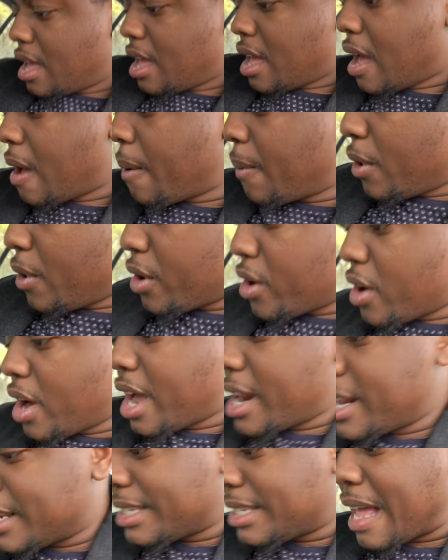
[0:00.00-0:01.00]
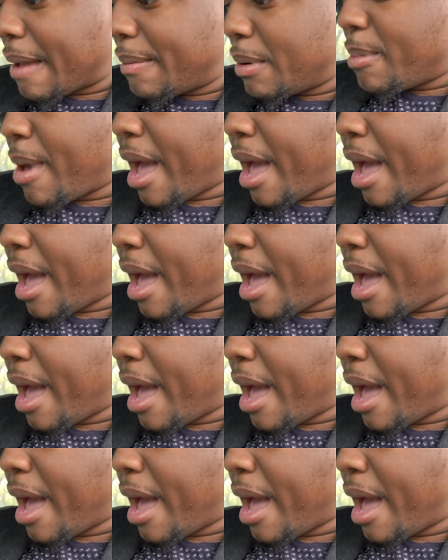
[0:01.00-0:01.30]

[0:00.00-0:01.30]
Uh, we're gonna go ahead and slap it